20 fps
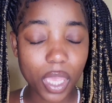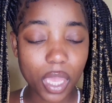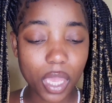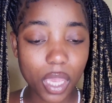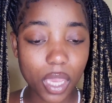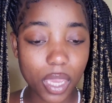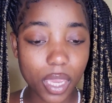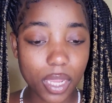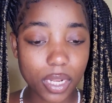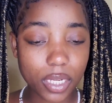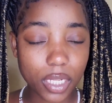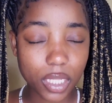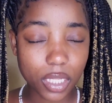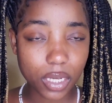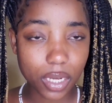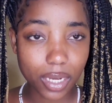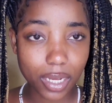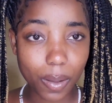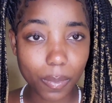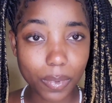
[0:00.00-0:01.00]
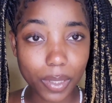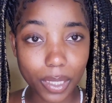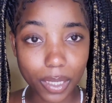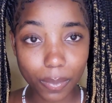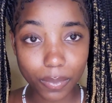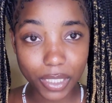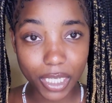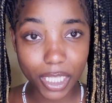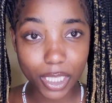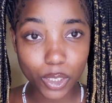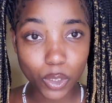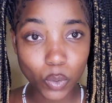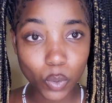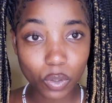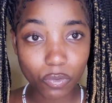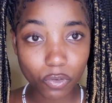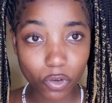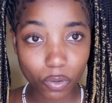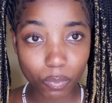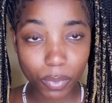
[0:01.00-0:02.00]
and I'm, I'm telling you
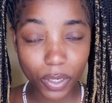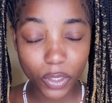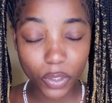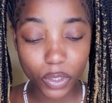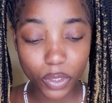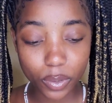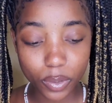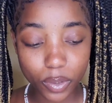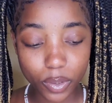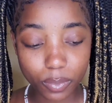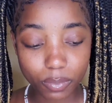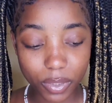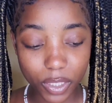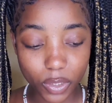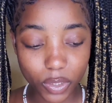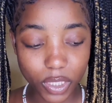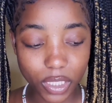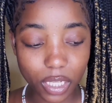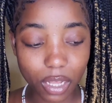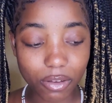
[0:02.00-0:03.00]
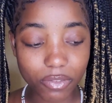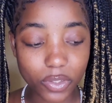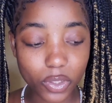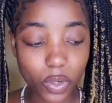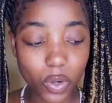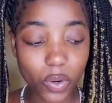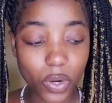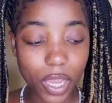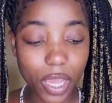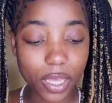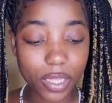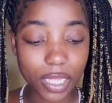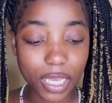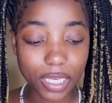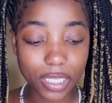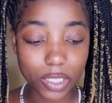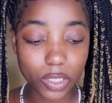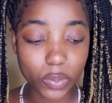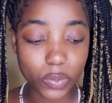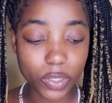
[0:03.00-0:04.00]
if you're by, your, by yourself they're gonna
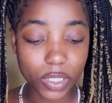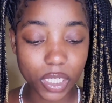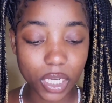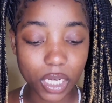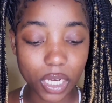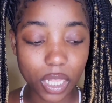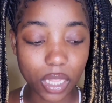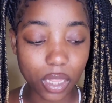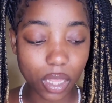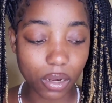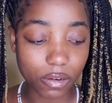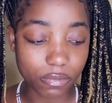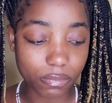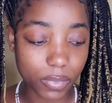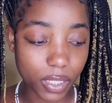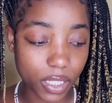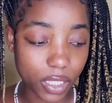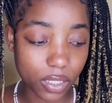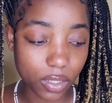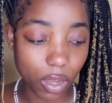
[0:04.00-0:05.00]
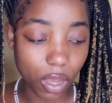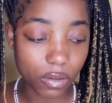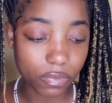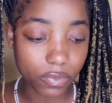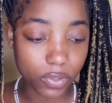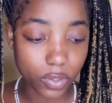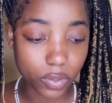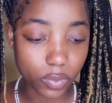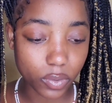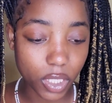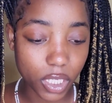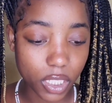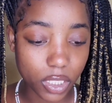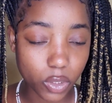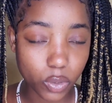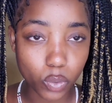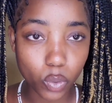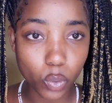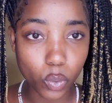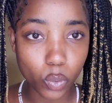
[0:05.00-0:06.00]
like literally cut a lot of money off of you
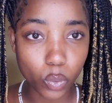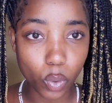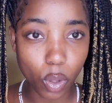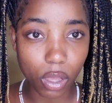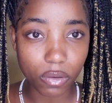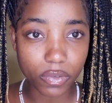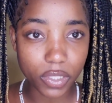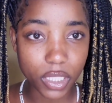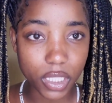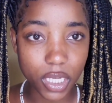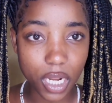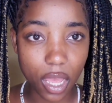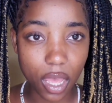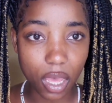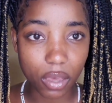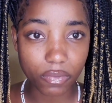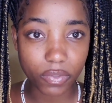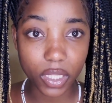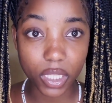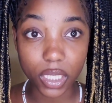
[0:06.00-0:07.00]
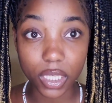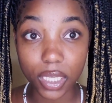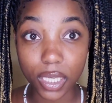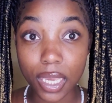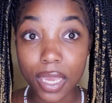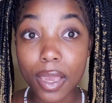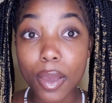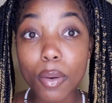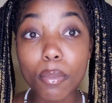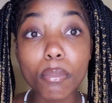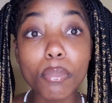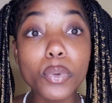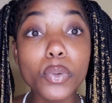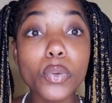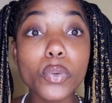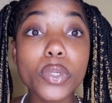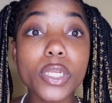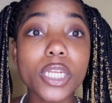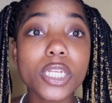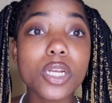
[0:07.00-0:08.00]
and you'll obviously not have the
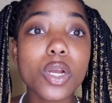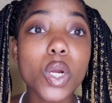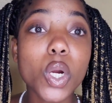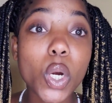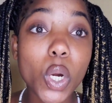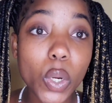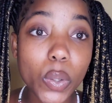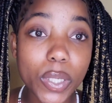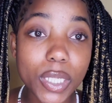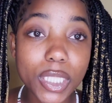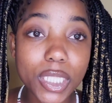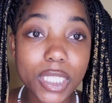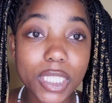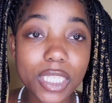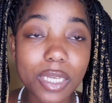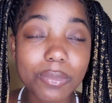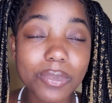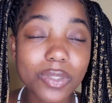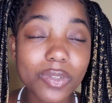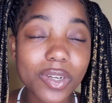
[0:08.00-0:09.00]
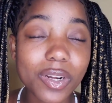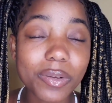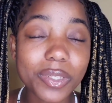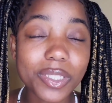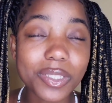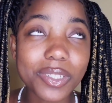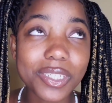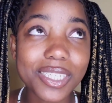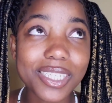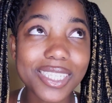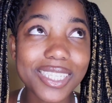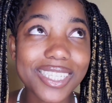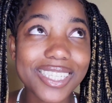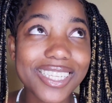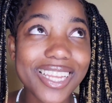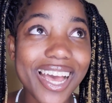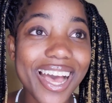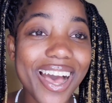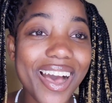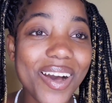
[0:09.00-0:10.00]
Burundian currency I'm sorry I was looking
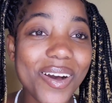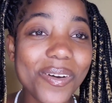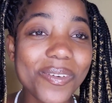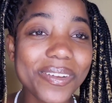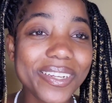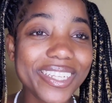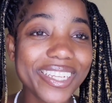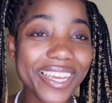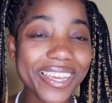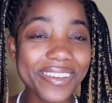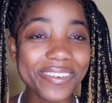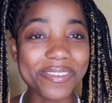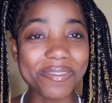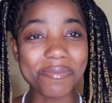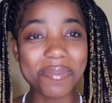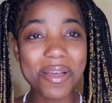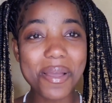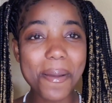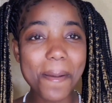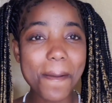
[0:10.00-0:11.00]
down damn